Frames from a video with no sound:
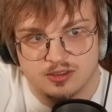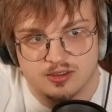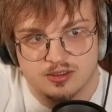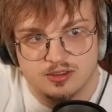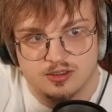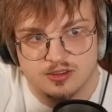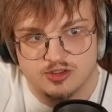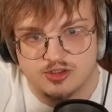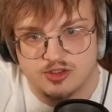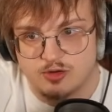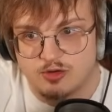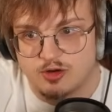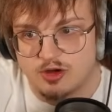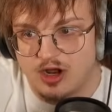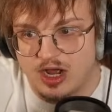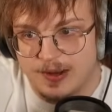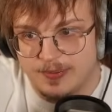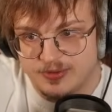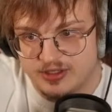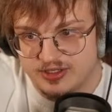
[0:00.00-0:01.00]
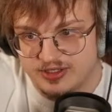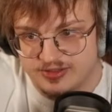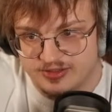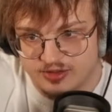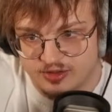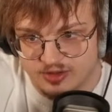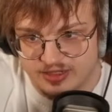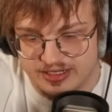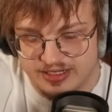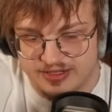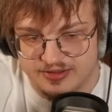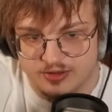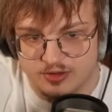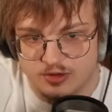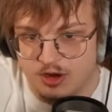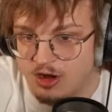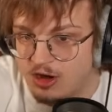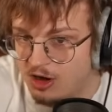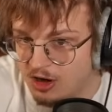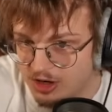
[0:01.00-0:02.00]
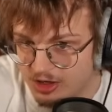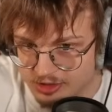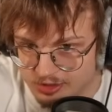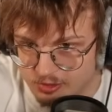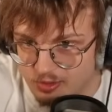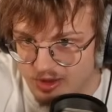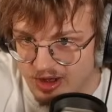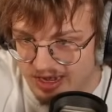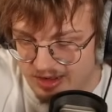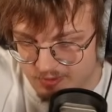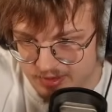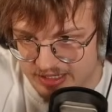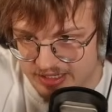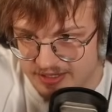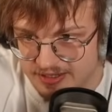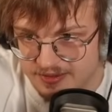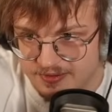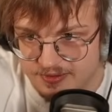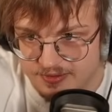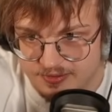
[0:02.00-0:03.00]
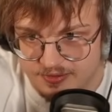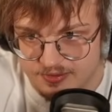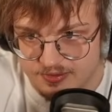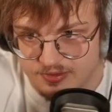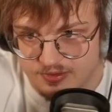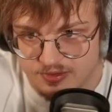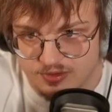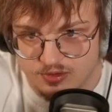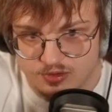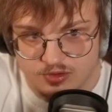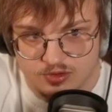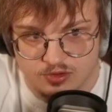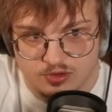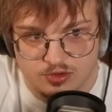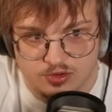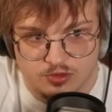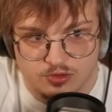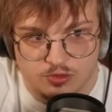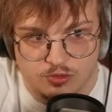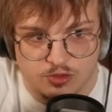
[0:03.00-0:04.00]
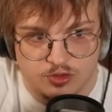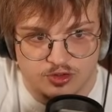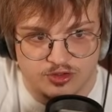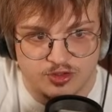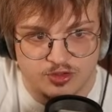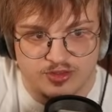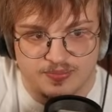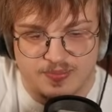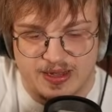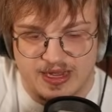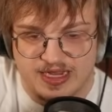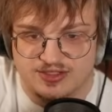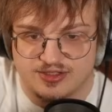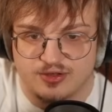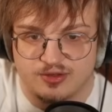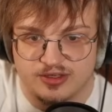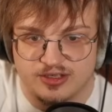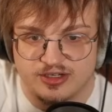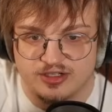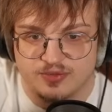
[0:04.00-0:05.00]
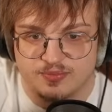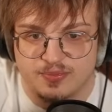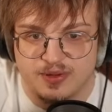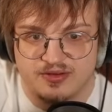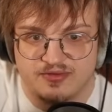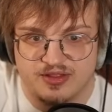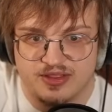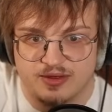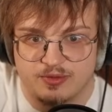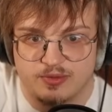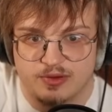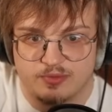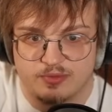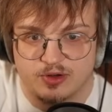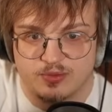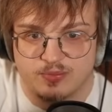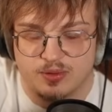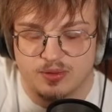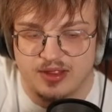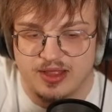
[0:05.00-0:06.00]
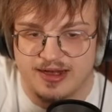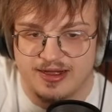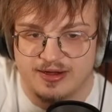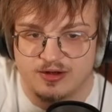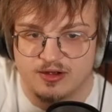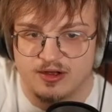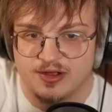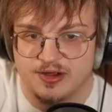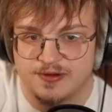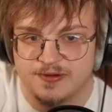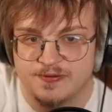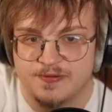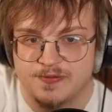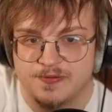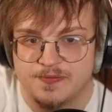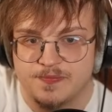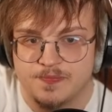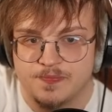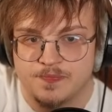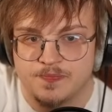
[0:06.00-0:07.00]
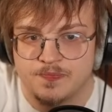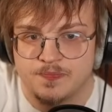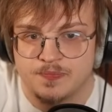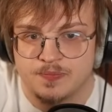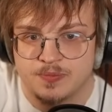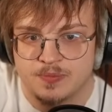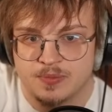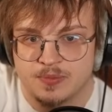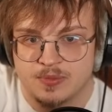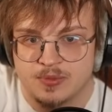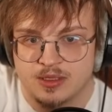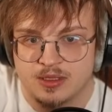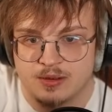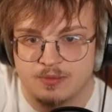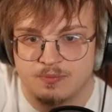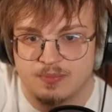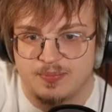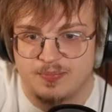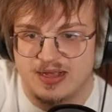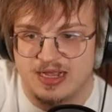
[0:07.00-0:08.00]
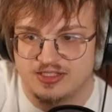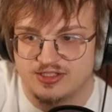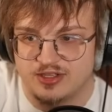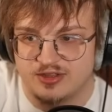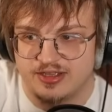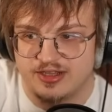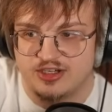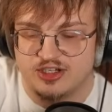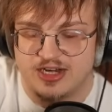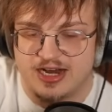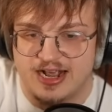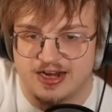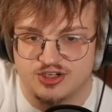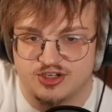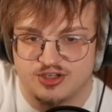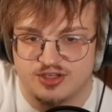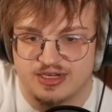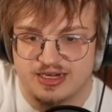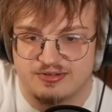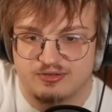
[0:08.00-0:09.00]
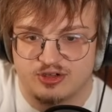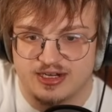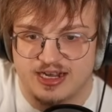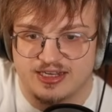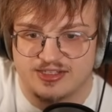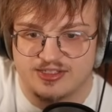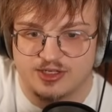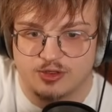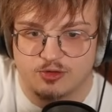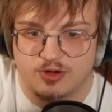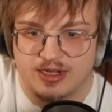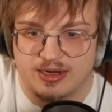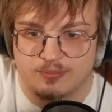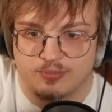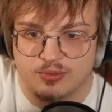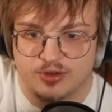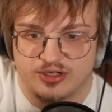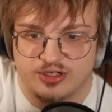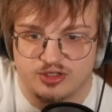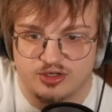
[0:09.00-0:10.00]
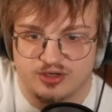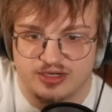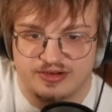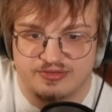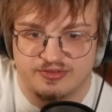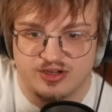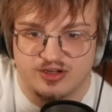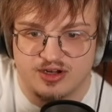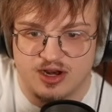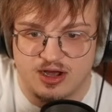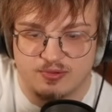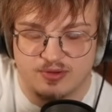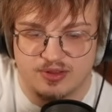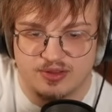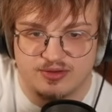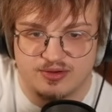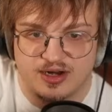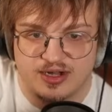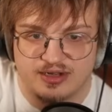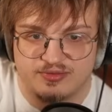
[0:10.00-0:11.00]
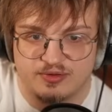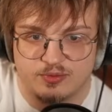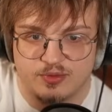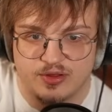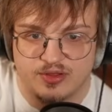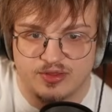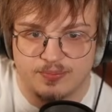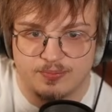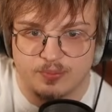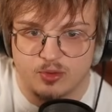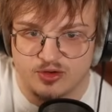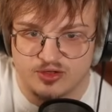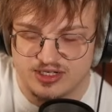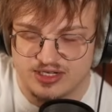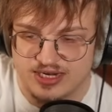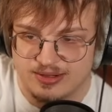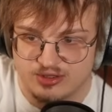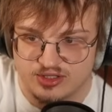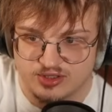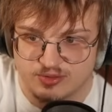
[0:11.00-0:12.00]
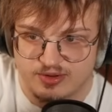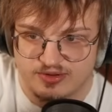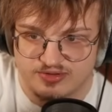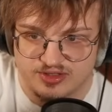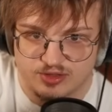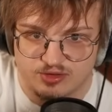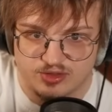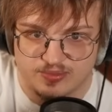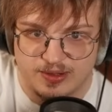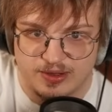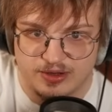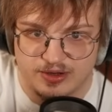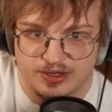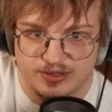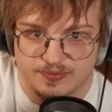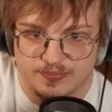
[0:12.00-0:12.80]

So our options are either hard Araquanid or do the Basculegion pivot that we were planning on. But Basculegion actually never dies to crit. I'm pretty sure even not with not even with poison damage because we have Sitrus Berry.